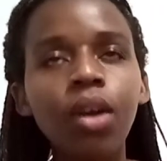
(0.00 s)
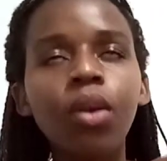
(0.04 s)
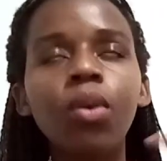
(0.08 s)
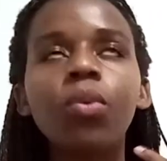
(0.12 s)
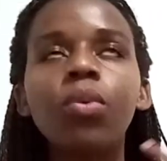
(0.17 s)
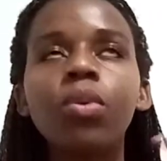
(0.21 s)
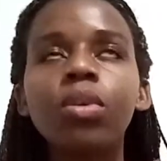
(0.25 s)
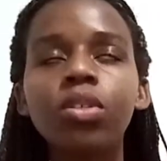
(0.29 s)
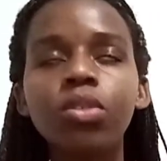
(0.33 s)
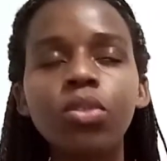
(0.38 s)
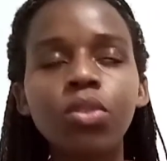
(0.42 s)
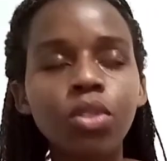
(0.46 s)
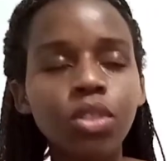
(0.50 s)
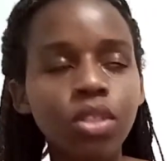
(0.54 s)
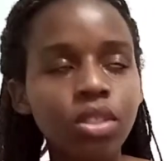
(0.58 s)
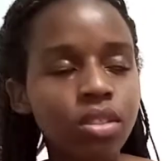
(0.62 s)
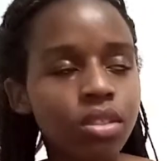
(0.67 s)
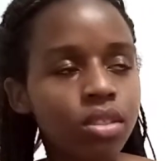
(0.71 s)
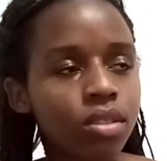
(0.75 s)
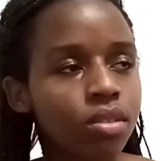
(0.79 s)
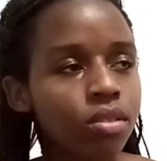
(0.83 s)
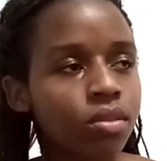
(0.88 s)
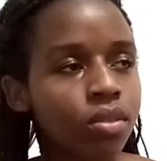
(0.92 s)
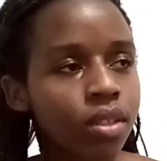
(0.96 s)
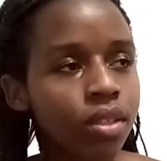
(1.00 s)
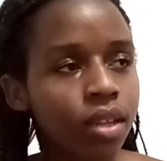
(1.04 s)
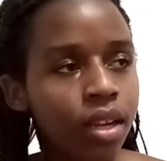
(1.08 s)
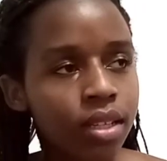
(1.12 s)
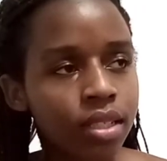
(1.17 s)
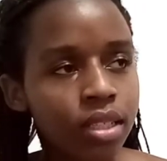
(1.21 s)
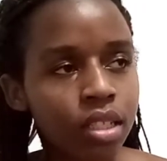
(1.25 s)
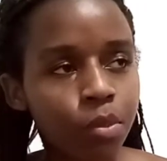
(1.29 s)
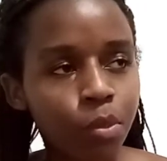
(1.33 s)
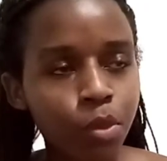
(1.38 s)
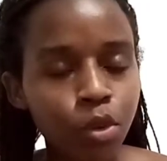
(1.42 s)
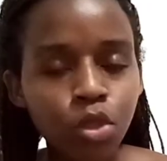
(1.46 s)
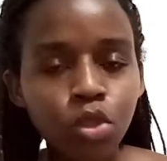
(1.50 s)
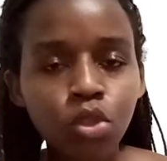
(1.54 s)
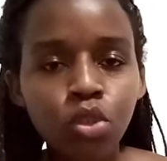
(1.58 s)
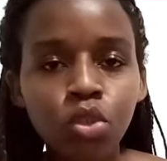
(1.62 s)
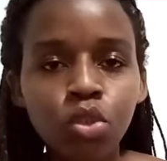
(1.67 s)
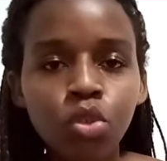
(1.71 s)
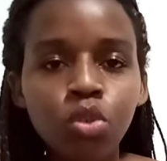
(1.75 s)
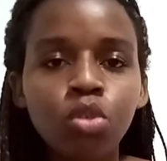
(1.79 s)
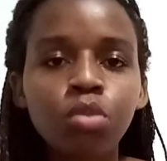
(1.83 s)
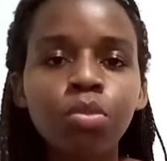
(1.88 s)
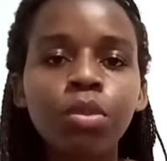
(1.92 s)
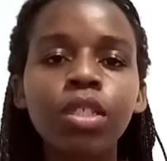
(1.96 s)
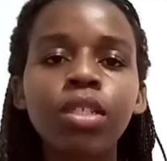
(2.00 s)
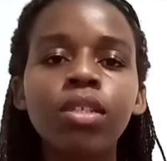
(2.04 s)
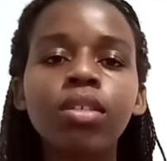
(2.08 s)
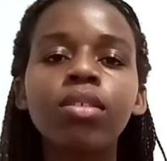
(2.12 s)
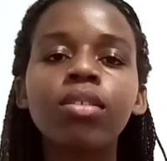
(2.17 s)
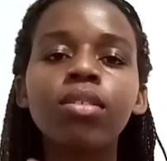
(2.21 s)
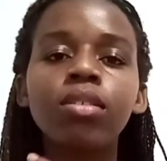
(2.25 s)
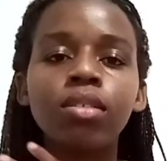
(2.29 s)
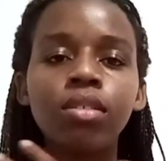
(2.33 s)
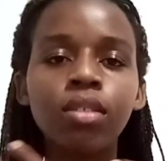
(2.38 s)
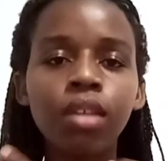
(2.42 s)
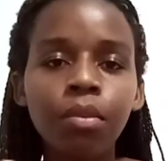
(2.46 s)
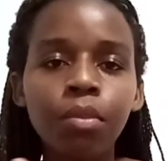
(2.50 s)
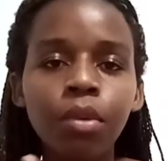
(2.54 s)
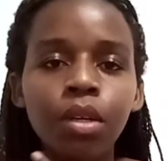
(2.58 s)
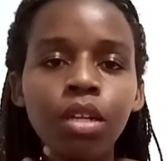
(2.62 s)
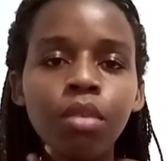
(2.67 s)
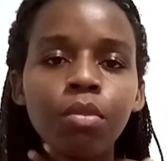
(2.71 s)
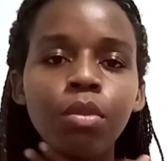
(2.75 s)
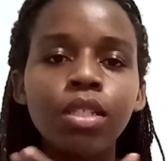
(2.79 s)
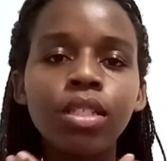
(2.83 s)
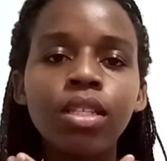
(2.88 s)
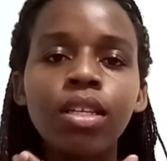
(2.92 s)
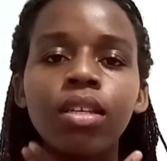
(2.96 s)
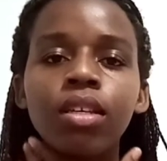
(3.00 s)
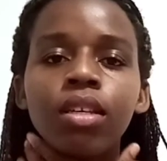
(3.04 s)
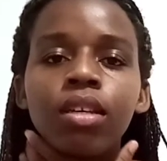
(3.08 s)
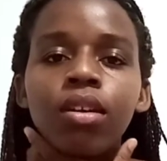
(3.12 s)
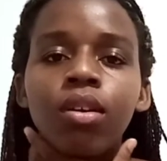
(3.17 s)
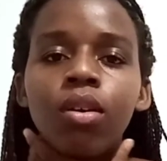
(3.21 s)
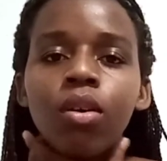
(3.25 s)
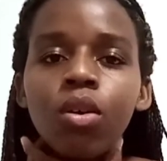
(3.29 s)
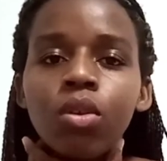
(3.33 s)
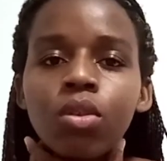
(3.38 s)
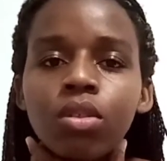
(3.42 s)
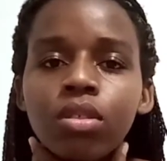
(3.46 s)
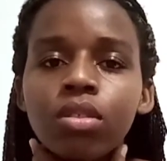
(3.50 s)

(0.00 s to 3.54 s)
which you're not supposed to do because I'm going to be taking all